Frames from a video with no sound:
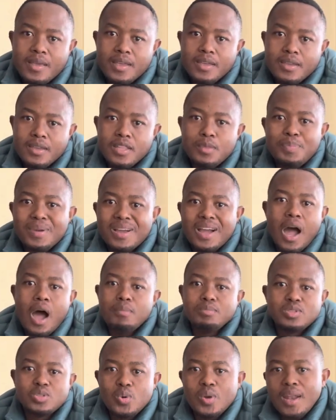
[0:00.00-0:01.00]
It
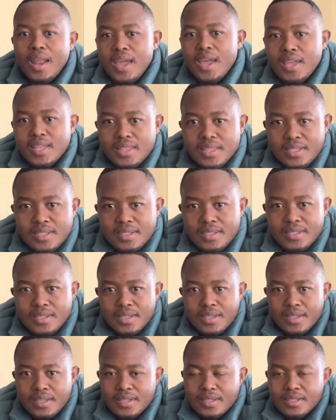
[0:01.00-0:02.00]
becomes too late.
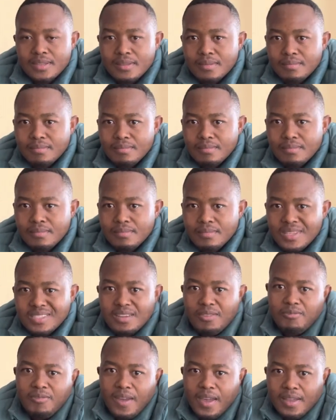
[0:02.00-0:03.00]
That's
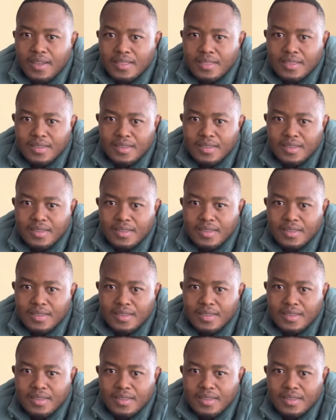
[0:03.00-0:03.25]
a fact.